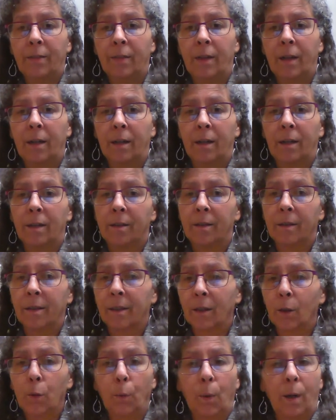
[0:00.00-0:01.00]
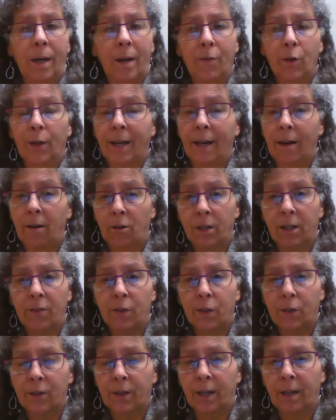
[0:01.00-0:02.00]
The whatever
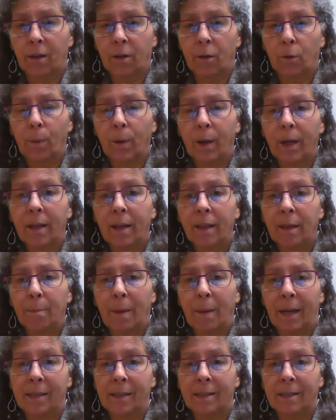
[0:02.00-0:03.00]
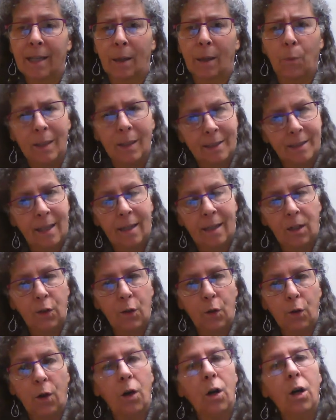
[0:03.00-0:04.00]
caregiver they are with might say, "What's that on
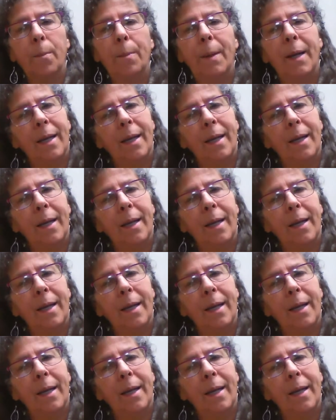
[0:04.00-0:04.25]
your arm?"